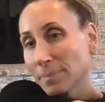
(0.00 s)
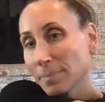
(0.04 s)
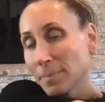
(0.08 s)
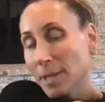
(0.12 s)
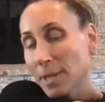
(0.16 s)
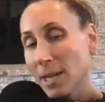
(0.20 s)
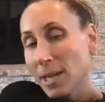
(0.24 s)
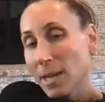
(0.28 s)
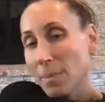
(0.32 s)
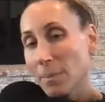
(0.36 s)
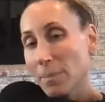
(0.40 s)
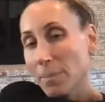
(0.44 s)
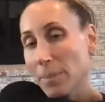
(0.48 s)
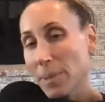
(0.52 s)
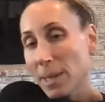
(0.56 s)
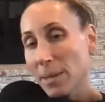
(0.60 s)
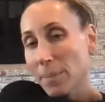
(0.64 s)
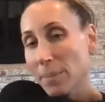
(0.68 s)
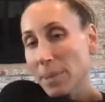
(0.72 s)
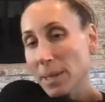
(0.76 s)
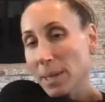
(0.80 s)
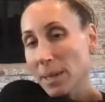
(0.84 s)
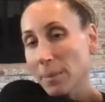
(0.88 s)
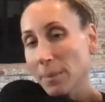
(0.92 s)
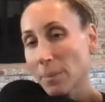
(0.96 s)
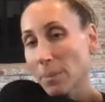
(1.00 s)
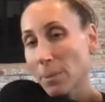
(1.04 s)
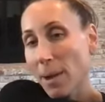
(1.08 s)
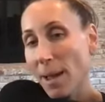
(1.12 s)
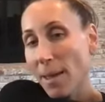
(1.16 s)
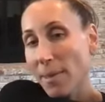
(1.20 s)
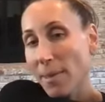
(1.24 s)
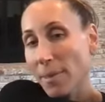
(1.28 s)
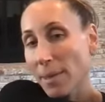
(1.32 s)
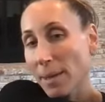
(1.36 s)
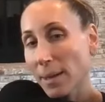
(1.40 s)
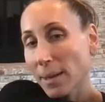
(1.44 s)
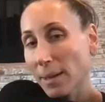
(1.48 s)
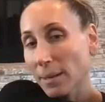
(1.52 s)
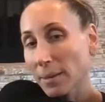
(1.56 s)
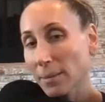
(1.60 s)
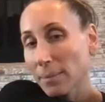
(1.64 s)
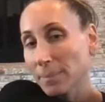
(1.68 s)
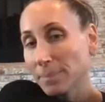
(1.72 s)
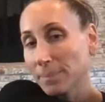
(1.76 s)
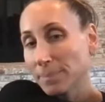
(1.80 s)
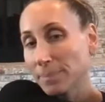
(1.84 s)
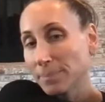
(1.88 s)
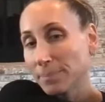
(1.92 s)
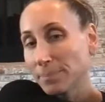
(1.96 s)
Take a big, big breath in
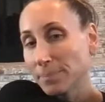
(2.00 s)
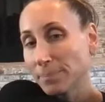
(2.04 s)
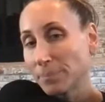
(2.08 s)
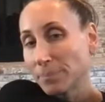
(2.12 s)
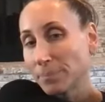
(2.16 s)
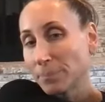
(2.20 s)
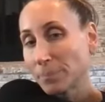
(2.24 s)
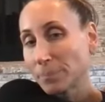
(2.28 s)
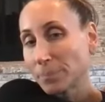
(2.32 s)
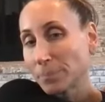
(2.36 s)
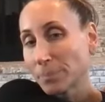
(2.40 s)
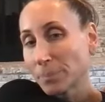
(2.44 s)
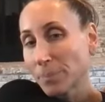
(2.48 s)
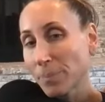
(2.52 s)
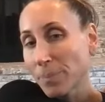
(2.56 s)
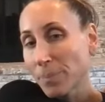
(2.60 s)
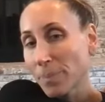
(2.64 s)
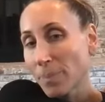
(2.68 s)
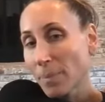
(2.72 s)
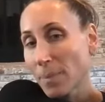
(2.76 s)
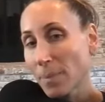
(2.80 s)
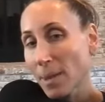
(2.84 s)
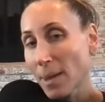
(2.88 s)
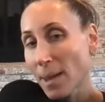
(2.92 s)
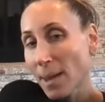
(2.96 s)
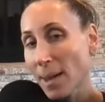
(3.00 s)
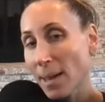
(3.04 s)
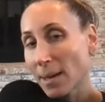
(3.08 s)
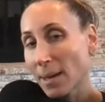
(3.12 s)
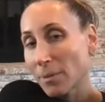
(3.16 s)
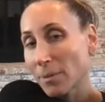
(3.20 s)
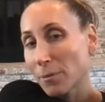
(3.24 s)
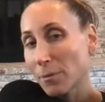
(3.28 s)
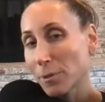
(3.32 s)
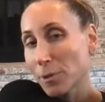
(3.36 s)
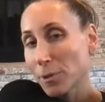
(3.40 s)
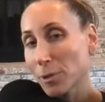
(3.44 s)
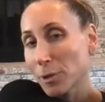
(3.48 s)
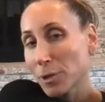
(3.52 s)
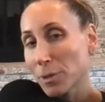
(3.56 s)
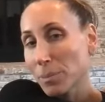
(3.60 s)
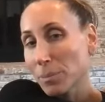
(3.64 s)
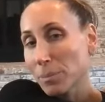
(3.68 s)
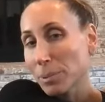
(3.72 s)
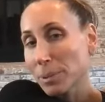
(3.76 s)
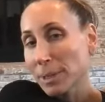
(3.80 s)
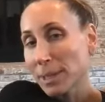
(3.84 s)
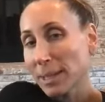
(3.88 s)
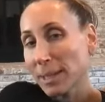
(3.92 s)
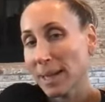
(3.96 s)
and a full,
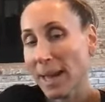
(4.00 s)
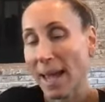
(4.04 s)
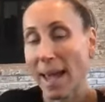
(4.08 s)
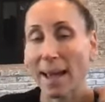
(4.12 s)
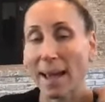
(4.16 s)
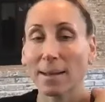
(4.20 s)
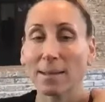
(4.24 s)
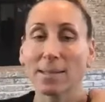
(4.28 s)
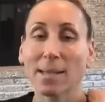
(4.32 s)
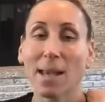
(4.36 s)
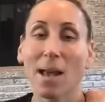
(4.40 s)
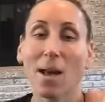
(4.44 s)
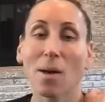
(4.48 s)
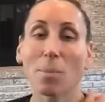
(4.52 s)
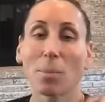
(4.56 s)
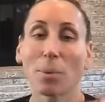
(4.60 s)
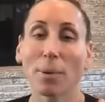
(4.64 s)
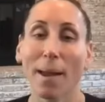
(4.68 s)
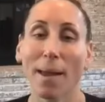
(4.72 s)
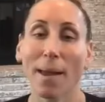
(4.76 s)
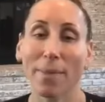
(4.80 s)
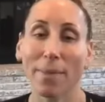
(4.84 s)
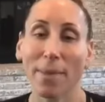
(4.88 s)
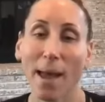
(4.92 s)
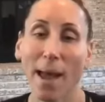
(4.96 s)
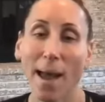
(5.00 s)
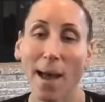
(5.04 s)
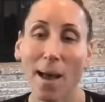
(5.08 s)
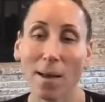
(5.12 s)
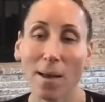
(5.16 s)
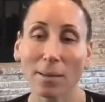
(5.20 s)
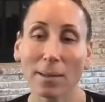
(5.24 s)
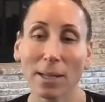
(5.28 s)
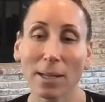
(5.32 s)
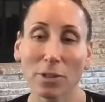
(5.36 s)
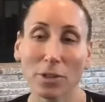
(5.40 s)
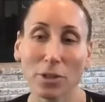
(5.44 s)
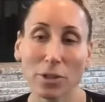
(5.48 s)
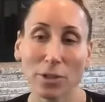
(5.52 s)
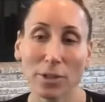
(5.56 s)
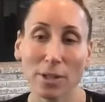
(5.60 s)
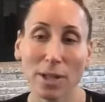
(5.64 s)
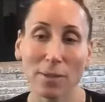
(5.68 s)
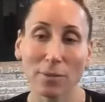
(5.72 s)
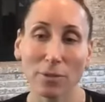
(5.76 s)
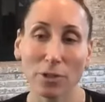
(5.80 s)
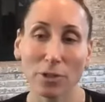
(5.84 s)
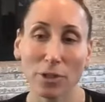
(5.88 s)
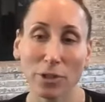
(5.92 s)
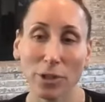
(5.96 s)
complete exhale breath out. Let
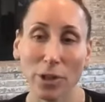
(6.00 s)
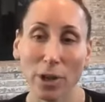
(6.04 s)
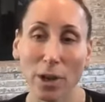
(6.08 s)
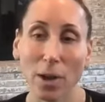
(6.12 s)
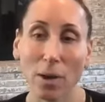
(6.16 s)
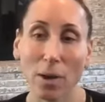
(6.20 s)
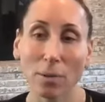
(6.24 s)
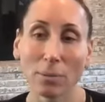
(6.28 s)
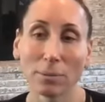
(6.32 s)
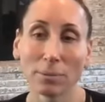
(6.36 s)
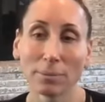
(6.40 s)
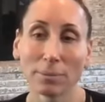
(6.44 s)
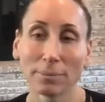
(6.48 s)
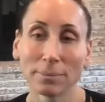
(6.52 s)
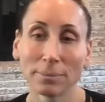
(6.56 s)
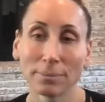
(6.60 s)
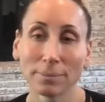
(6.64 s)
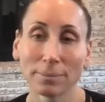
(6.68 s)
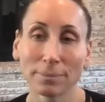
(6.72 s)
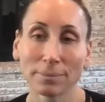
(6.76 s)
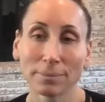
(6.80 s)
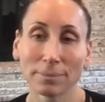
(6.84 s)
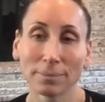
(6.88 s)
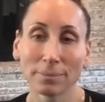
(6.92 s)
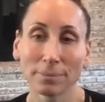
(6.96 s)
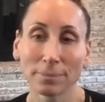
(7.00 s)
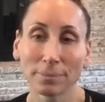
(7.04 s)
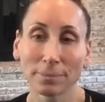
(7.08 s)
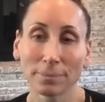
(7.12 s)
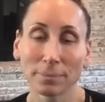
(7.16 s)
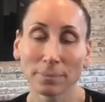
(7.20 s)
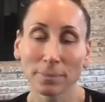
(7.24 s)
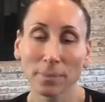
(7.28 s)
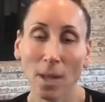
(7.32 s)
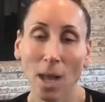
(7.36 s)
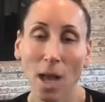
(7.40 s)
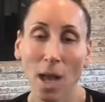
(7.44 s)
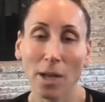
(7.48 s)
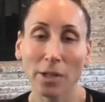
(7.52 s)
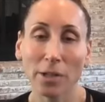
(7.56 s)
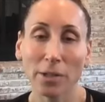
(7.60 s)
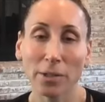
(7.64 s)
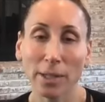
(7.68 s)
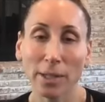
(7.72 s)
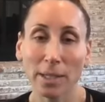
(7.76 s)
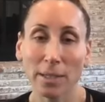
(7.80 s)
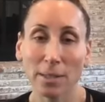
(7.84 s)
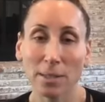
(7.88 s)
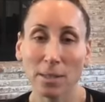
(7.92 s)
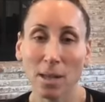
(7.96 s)
yourself just go. Hug your
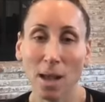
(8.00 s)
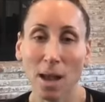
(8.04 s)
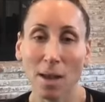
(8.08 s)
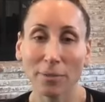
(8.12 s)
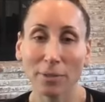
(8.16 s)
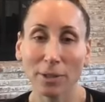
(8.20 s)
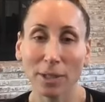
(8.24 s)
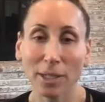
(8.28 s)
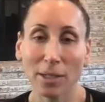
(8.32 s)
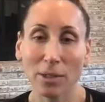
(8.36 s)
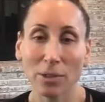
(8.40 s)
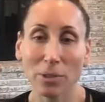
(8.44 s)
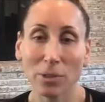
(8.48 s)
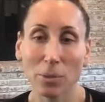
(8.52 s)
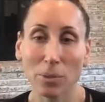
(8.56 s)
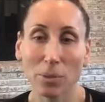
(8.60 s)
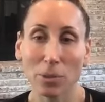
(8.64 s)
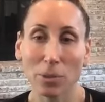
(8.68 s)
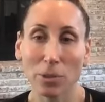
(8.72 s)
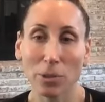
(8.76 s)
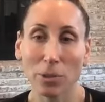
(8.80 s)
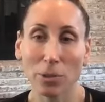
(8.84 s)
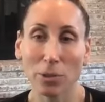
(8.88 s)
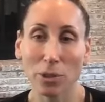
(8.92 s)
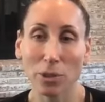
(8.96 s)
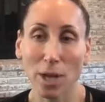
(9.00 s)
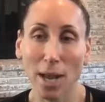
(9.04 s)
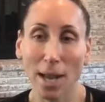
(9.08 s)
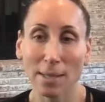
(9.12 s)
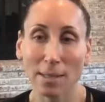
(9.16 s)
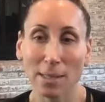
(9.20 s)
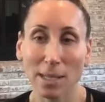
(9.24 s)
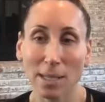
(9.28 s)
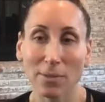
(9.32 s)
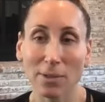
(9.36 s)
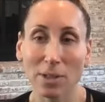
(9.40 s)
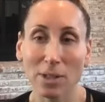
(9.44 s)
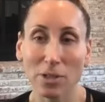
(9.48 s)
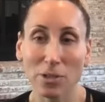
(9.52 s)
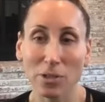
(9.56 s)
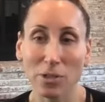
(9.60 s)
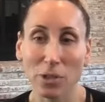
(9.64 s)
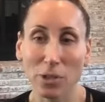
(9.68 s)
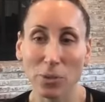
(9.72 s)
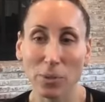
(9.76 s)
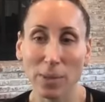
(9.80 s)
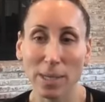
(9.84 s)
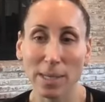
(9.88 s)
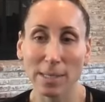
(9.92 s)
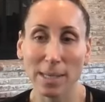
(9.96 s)
knees softly in towards your chest. Give a little
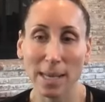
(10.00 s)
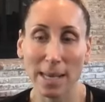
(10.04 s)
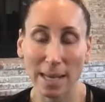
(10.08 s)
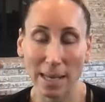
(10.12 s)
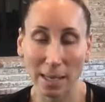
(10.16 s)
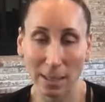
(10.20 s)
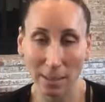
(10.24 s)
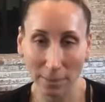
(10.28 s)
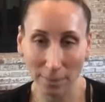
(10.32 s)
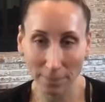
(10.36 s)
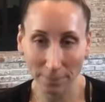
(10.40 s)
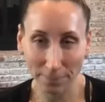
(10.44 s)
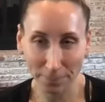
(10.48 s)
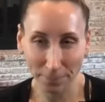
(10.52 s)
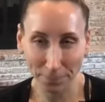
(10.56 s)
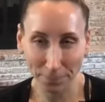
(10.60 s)
squeeze in.